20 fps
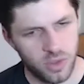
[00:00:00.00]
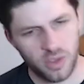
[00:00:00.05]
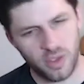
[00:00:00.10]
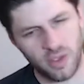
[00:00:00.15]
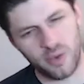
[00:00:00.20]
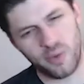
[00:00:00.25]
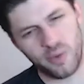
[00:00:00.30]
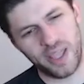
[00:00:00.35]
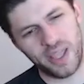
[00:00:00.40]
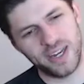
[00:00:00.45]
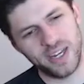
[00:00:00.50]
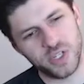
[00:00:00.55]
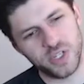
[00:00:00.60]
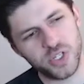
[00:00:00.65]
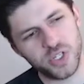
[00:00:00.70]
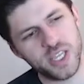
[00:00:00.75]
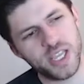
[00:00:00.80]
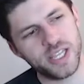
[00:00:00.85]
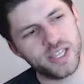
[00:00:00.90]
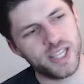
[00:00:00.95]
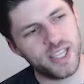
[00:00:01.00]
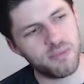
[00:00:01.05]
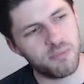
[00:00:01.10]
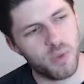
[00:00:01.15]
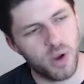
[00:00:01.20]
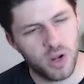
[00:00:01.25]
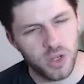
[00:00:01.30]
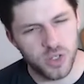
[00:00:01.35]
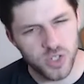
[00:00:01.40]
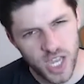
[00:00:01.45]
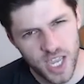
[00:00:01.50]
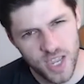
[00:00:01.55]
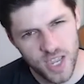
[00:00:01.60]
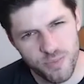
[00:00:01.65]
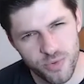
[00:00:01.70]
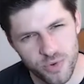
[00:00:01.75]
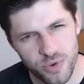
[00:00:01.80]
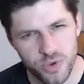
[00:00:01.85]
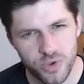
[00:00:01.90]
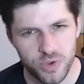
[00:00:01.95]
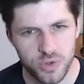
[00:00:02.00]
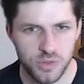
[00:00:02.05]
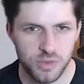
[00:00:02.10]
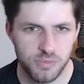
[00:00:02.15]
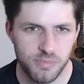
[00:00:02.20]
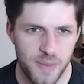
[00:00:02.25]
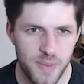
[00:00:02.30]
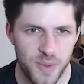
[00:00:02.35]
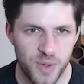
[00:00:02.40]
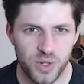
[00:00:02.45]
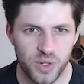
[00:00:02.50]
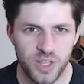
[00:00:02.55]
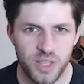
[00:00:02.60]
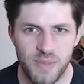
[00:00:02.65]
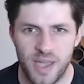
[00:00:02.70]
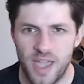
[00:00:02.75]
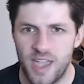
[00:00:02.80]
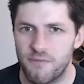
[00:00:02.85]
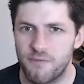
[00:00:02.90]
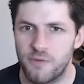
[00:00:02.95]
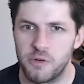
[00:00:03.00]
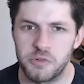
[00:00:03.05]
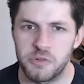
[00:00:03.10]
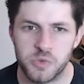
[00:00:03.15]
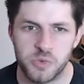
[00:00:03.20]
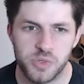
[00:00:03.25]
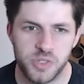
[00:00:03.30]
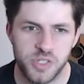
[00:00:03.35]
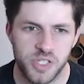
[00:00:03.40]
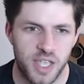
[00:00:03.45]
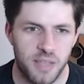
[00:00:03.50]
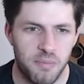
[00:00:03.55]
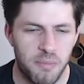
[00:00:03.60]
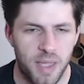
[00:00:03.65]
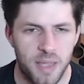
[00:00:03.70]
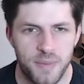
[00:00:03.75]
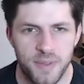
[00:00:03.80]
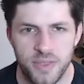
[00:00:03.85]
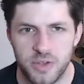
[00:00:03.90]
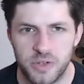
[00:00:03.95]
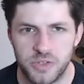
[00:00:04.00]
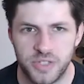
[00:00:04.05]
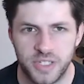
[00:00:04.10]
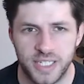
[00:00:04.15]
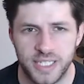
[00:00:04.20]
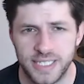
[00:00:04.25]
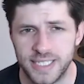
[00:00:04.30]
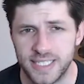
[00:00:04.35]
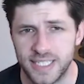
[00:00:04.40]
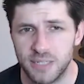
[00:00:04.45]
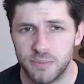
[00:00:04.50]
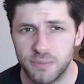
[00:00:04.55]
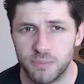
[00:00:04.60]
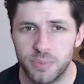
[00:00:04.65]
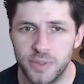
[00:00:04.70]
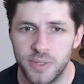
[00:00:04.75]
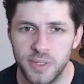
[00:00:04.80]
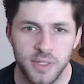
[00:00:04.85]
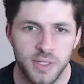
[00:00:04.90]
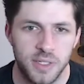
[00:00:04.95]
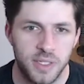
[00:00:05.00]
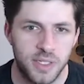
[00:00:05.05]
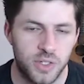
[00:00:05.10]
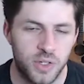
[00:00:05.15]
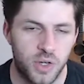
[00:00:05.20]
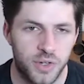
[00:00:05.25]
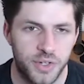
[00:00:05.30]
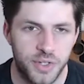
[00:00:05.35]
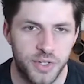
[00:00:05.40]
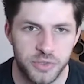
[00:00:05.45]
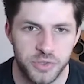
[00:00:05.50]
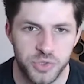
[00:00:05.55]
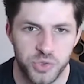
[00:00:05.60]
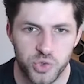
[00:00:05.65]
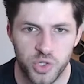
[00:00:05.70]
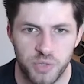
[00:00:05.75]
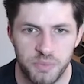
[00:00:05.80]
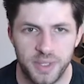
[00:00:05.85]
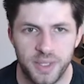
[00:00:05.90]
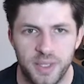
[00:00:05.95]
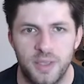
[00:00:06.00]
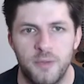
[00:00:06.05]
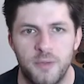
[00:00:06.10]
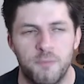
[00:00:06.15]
initially in like March, April, maybe early May, folks were saying maybe there's like a dip in audio streaming,